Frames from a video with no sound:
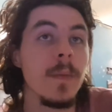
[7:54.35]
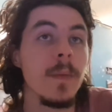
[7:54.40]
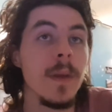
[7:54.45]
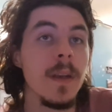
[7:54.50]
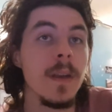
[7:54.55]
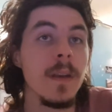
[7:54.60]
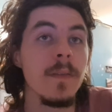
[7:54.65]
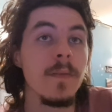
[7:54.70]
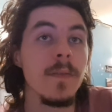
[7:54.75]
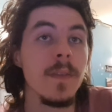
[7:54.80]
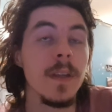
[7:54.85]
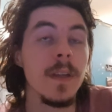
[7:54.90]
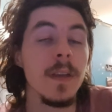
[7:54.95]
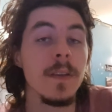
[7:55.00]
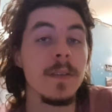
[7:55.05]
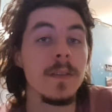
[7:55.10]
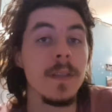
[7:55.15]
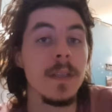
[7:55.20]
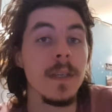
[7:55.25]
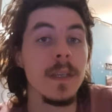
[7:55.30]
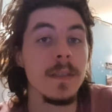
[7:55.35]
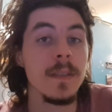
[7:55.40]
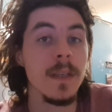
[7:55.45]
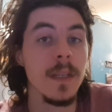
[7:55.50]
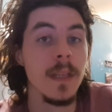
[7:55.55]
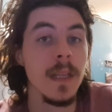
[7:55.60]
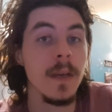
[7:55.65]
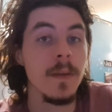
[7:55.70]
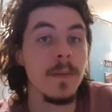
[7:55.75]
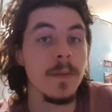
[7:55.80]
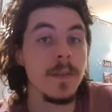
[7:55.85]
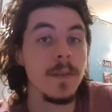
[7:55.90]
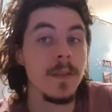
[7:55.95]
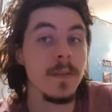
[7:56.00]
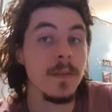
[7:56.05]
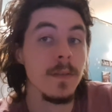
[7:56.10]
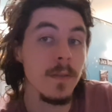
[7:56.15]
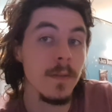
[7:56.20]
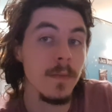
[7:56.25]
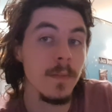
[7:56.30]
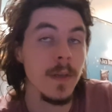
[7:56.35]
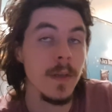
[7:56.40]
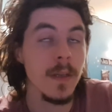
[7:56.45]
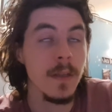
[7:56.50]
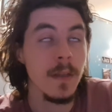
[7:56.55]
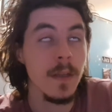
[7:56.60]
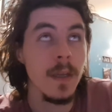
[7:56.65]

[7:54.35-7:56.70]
editing videos and things like that, which is good, but